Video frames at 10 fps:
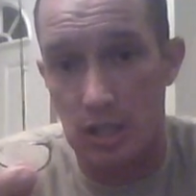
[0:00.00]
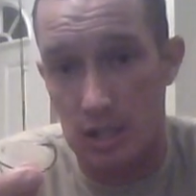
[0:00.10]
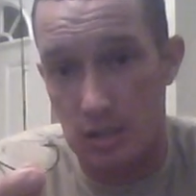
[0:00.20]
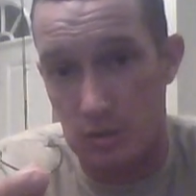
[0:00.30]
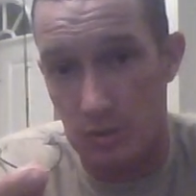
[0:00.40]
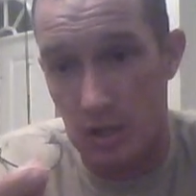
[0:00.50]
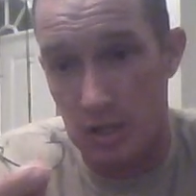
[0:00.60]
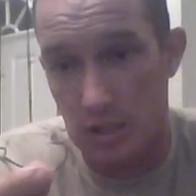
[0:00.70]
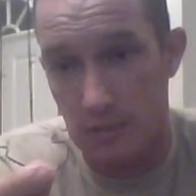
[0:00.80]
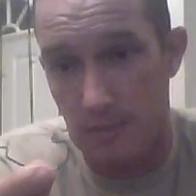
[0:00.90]
like this one
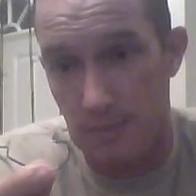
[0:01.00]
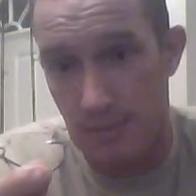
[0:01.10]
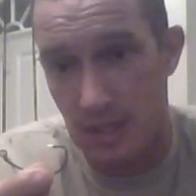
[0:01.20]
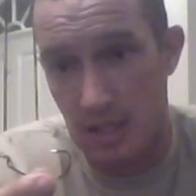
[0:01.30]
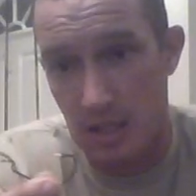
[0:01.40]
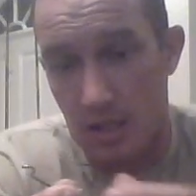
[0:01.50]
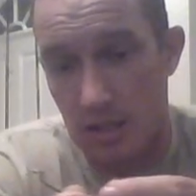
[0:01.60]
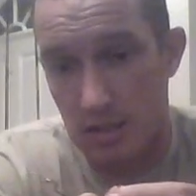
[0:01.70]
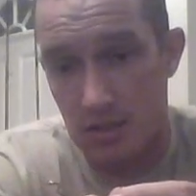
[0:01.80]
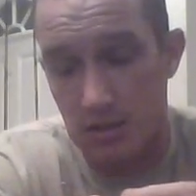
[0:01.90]
right here,
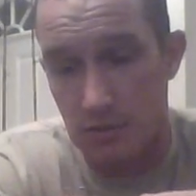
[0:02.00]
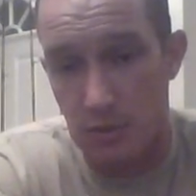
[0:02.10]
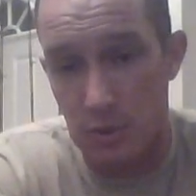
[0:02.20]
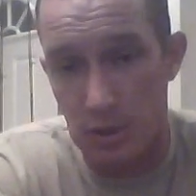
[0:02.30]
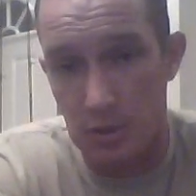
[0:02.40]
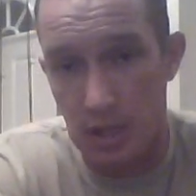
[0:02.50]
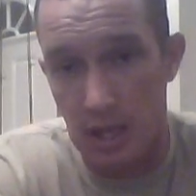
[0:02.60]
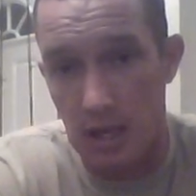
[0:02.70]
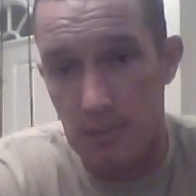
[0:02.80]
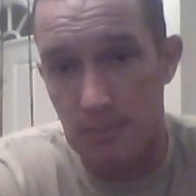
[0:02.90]
this is a 4/0
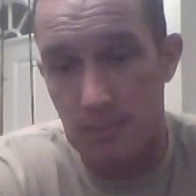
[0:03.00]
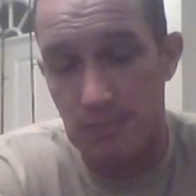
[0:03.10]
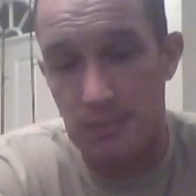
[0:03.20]
gap.